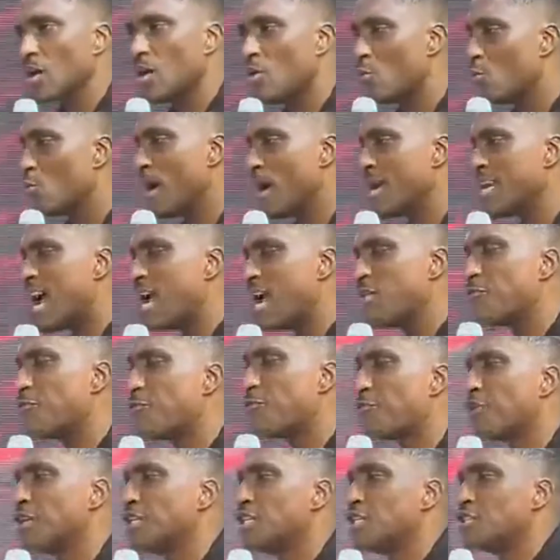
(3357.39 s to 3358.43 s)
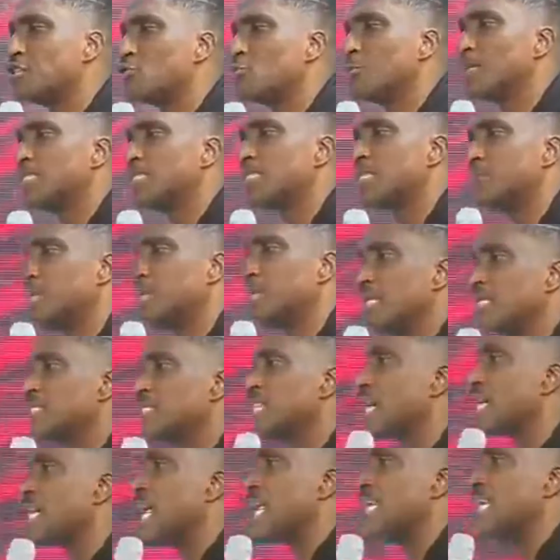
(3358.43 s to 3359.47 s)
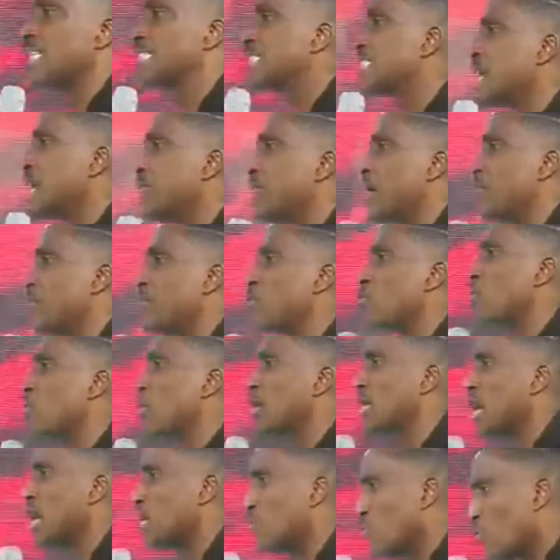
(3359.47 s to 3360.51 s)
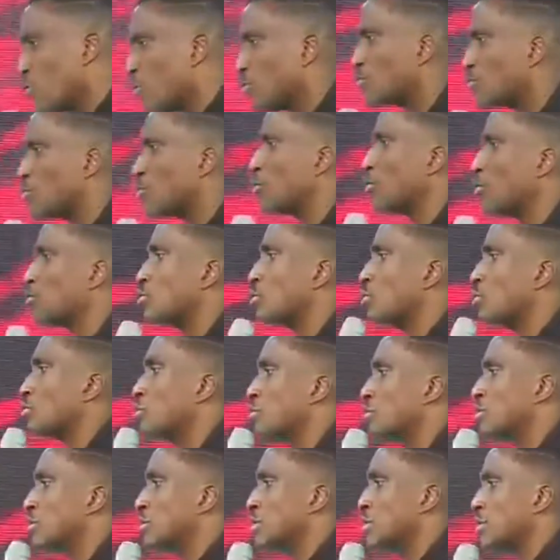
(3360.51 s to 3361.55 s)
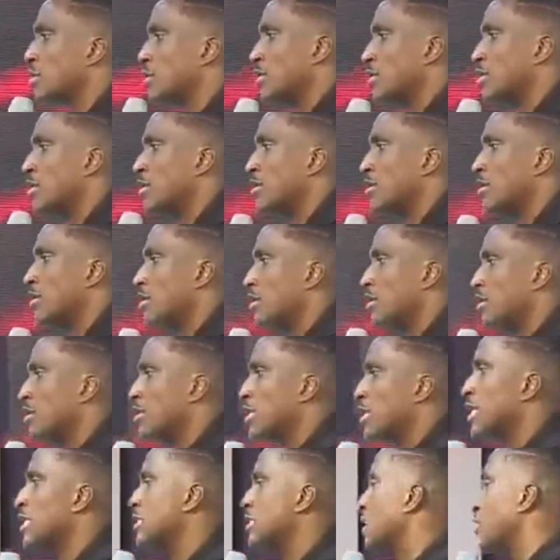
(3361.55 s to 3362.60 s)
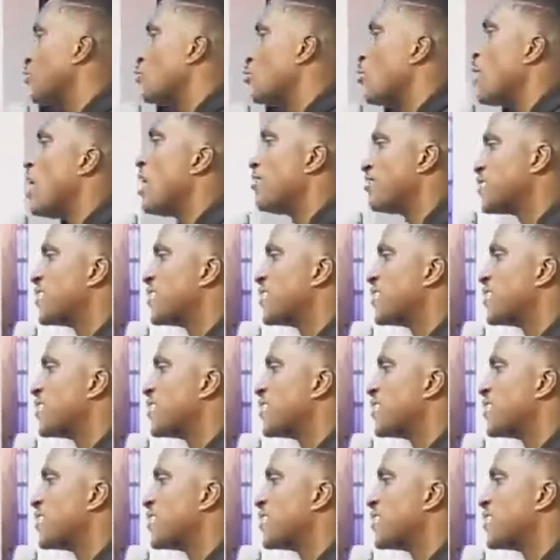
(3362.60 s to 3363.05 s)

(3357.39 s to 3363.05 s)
When I finished with him, he said, anytime I'm in Warri, I will come to your church. He said, you have